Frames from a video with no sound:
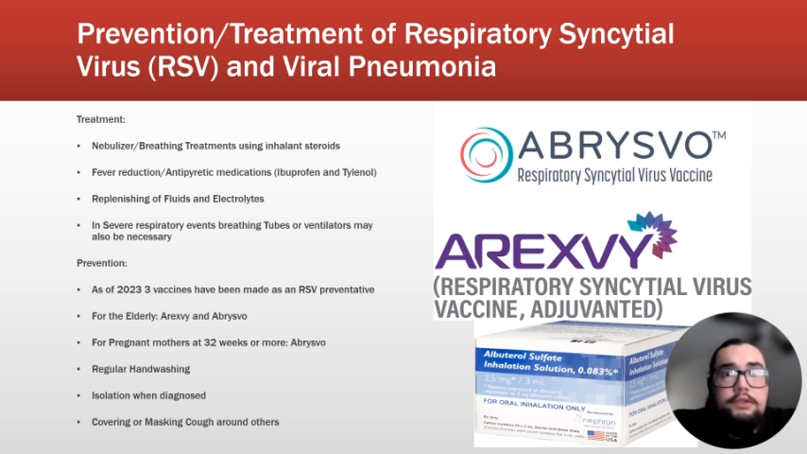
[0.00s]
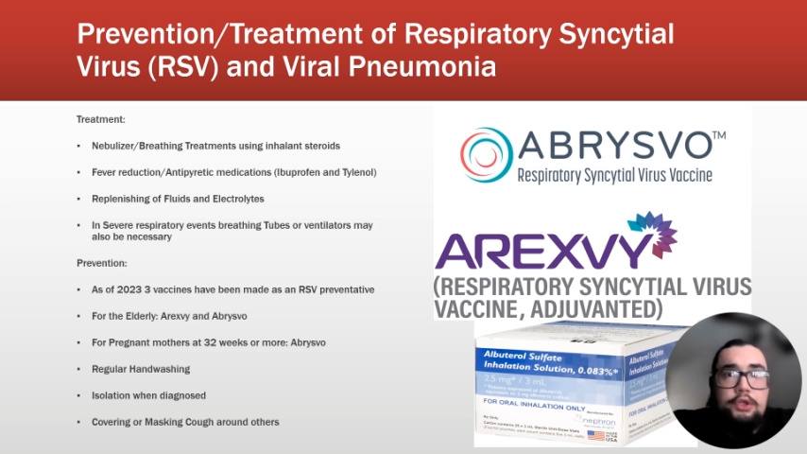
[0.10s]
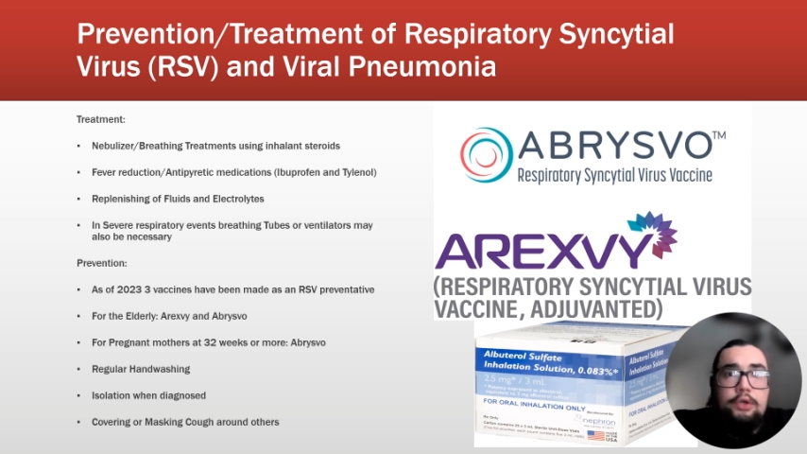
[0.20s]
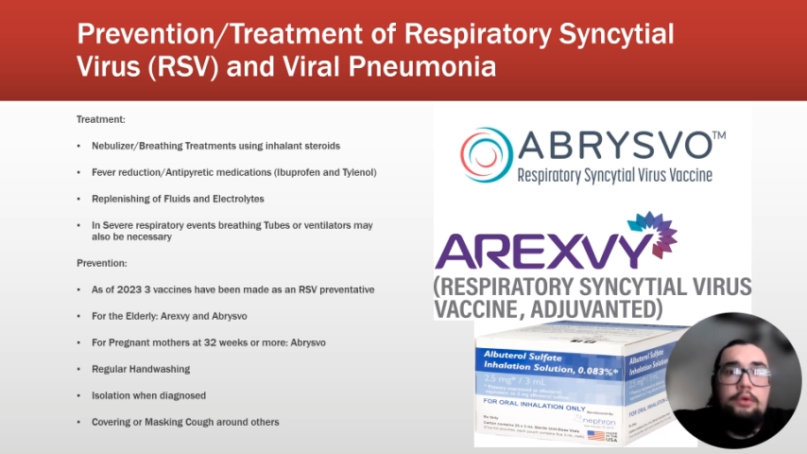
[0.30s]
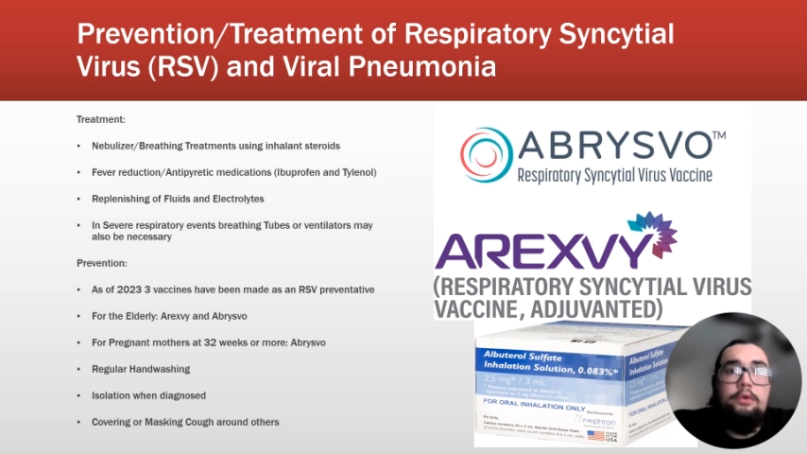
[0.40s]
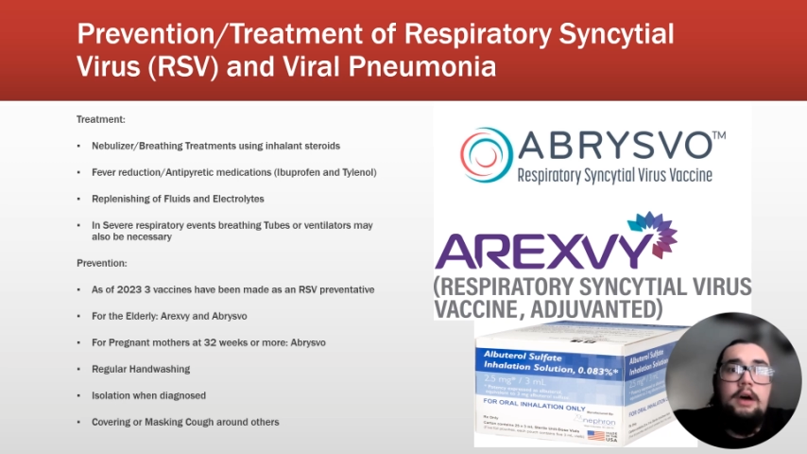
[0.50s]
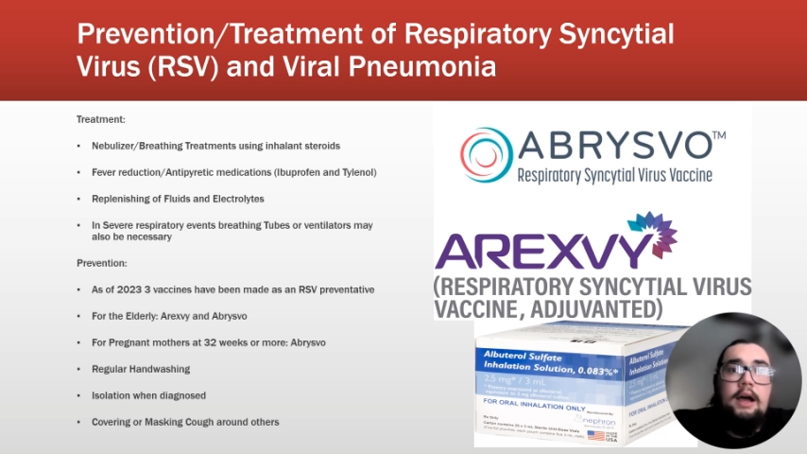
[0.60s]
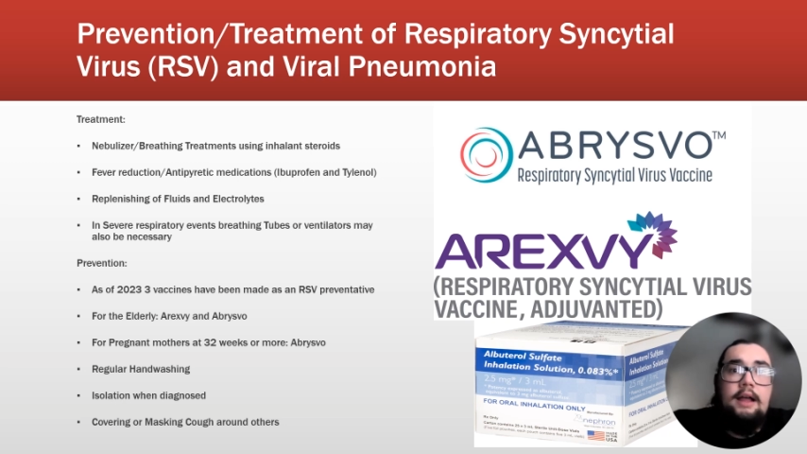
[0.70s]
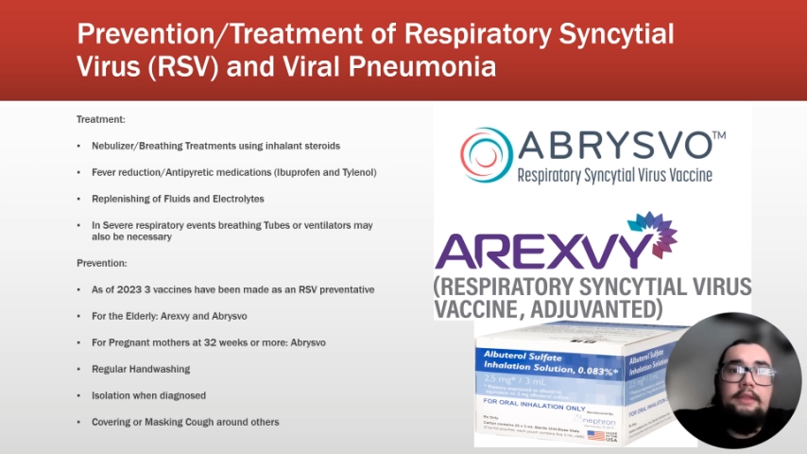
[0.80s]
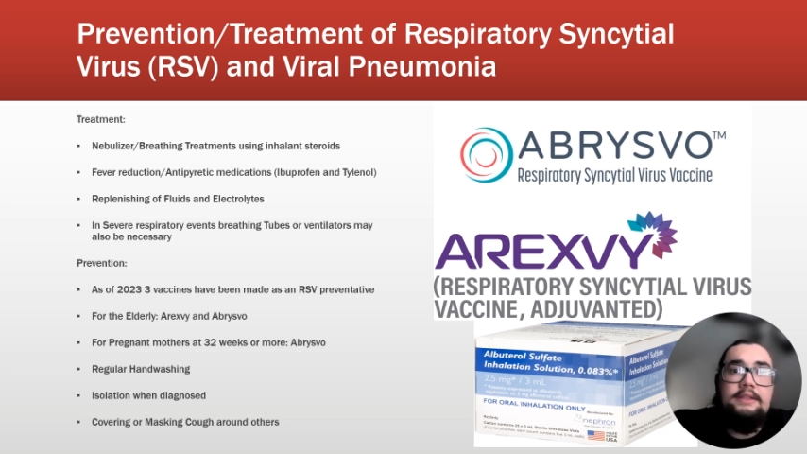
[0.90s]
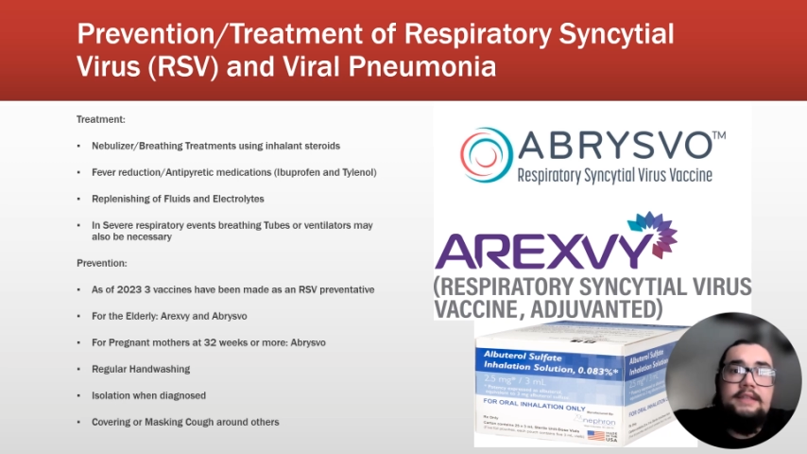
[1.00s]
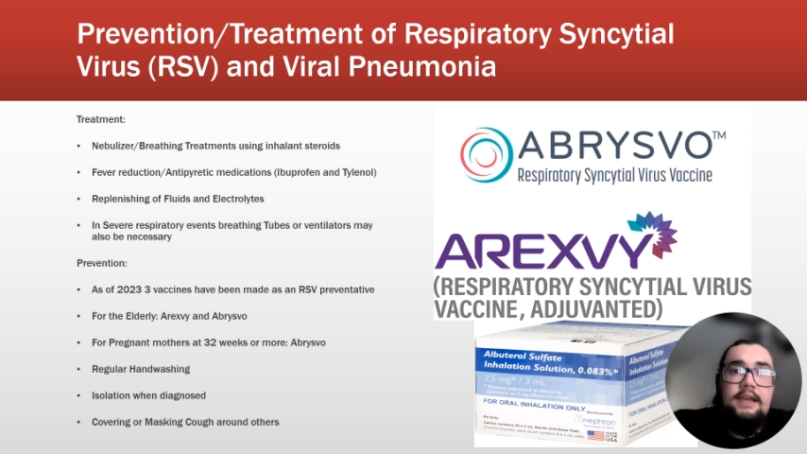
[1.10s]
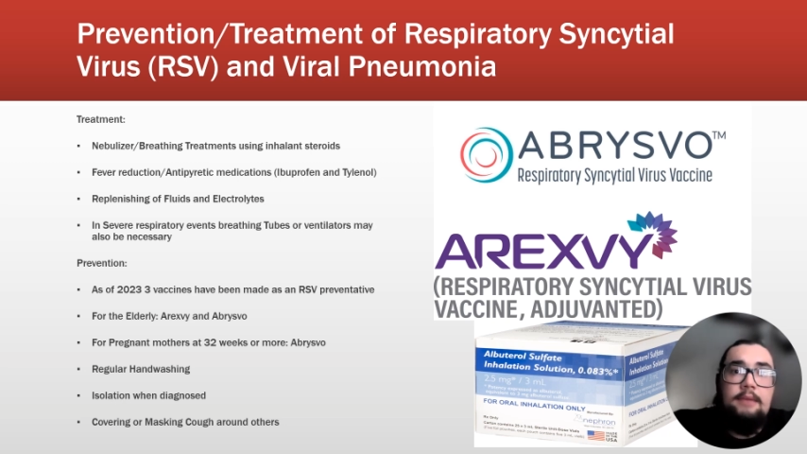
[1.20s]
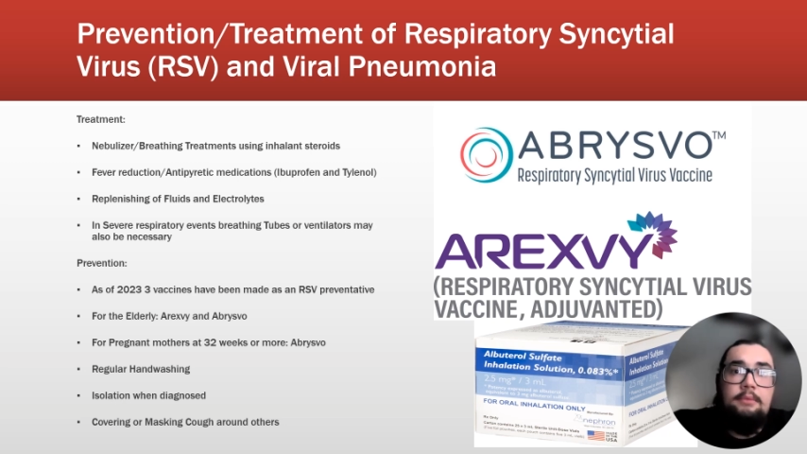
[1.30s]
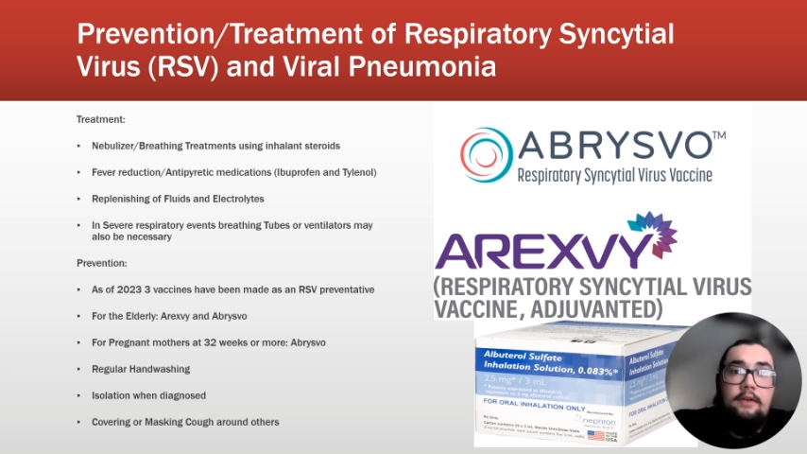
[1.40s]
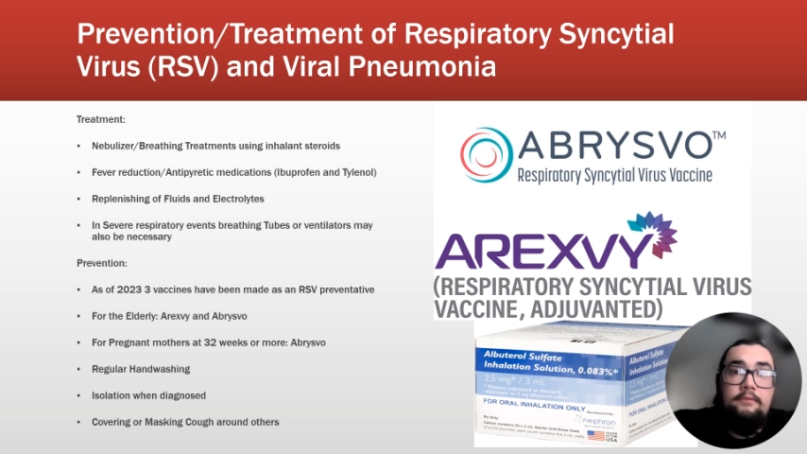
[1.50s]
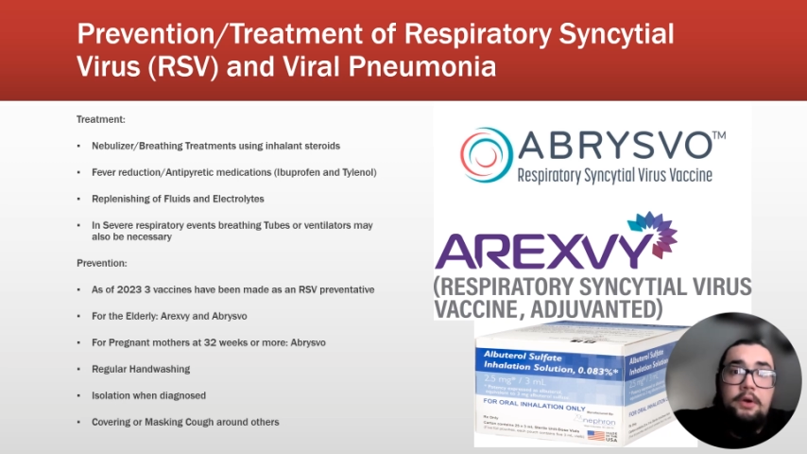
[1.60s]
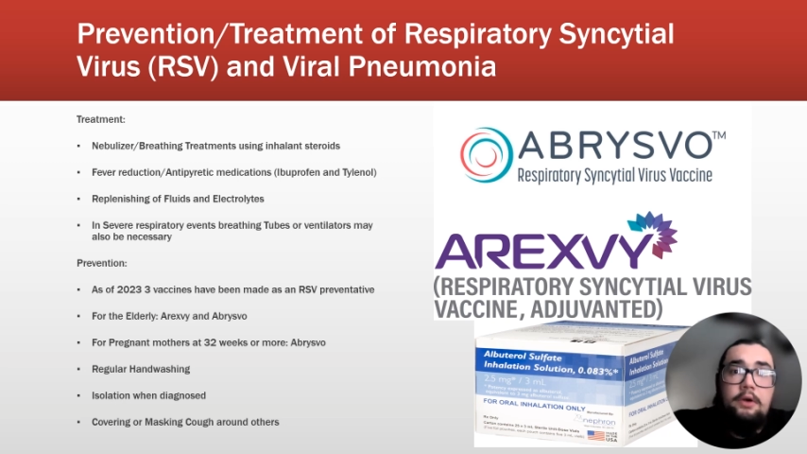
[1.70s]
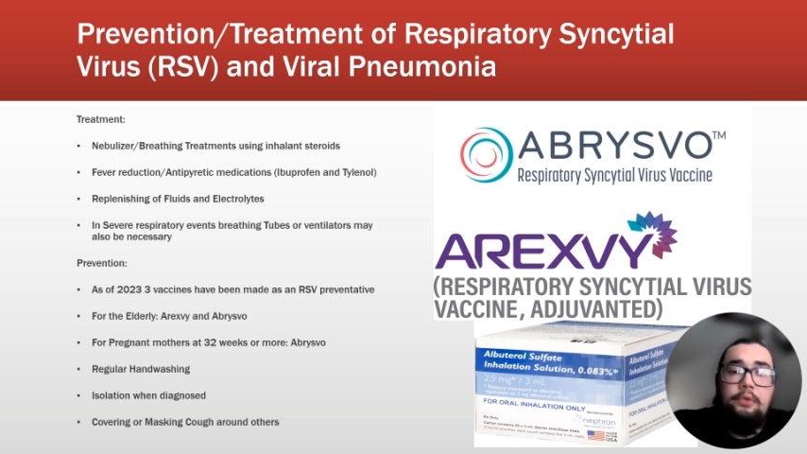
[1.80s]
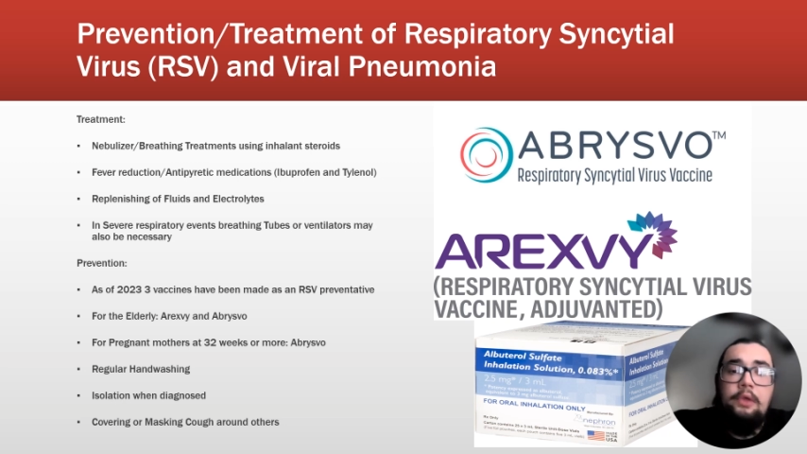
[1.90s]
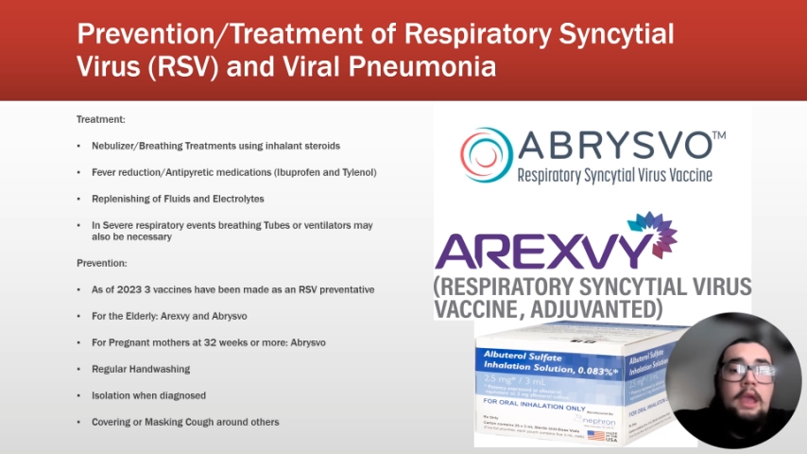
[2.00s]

to the time of birth,